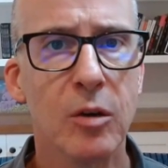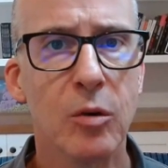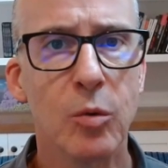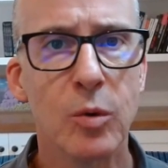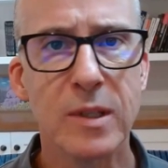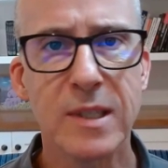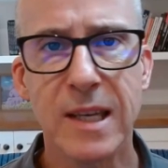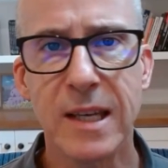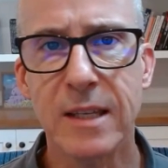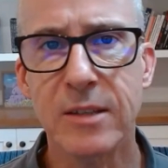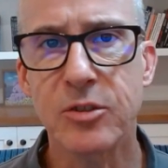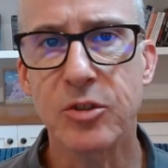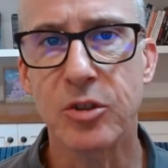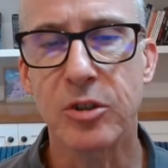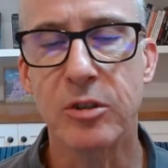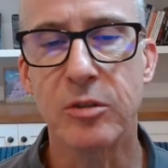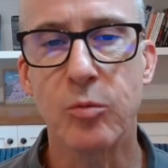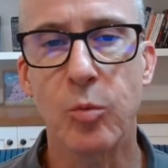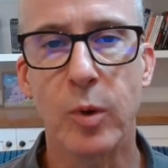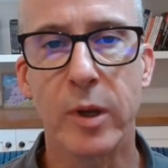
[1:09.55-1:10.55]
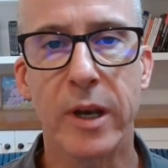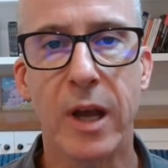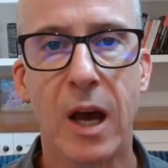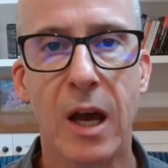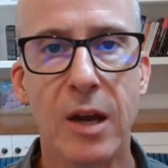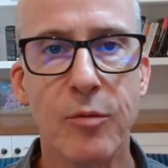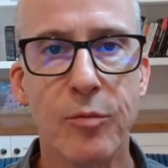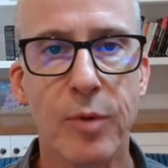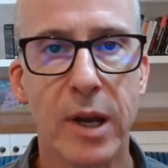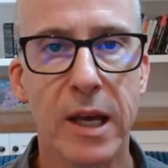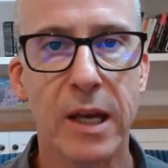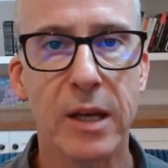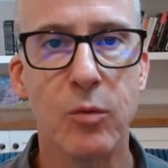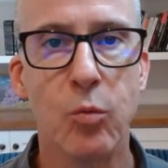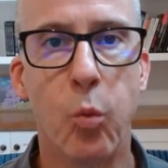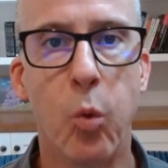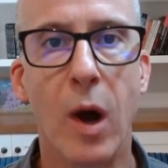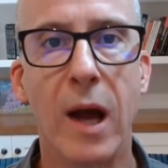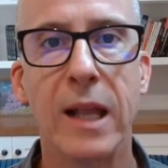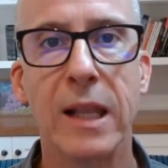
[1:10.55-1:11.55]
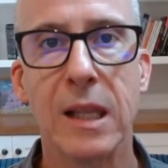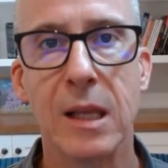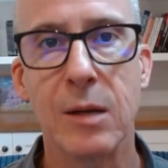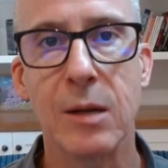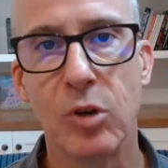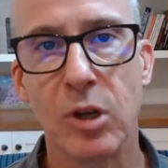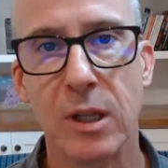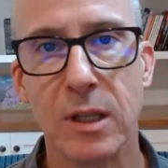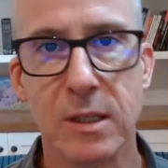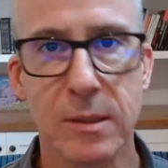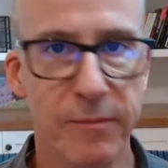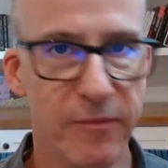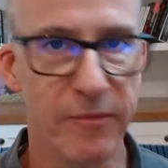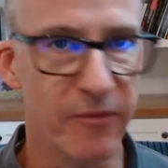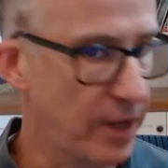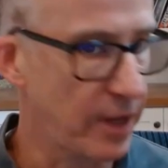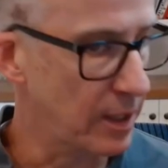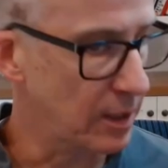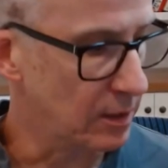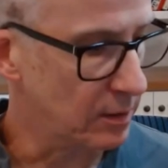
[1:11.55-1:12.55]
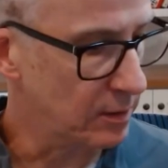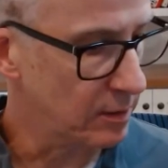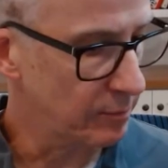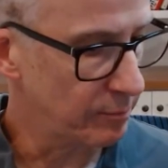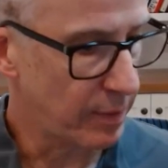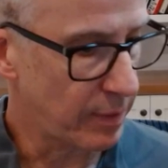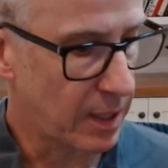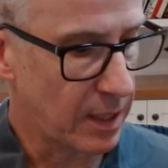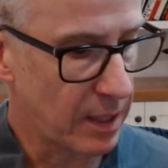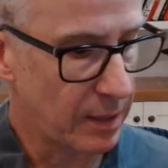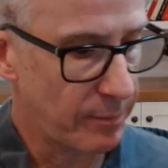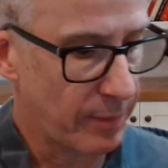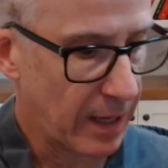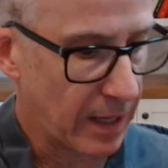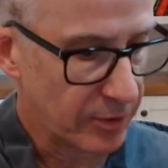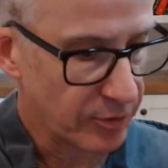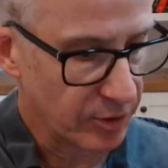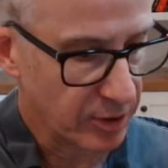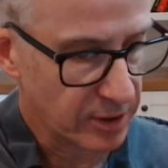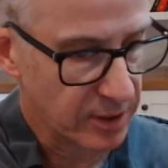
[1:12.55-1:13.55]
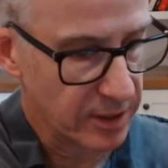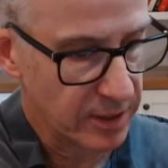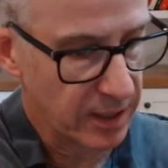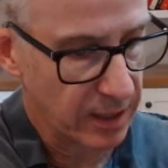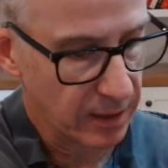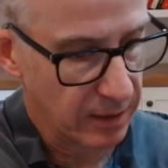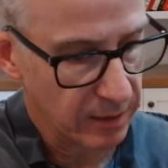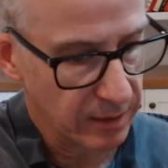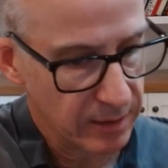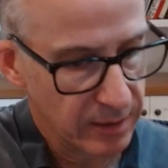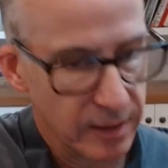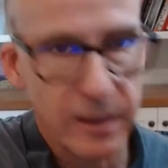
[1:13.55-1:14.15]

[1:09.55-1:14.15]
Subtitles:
was answered when I read Why Liberalism Failed by Patrick Trepanier.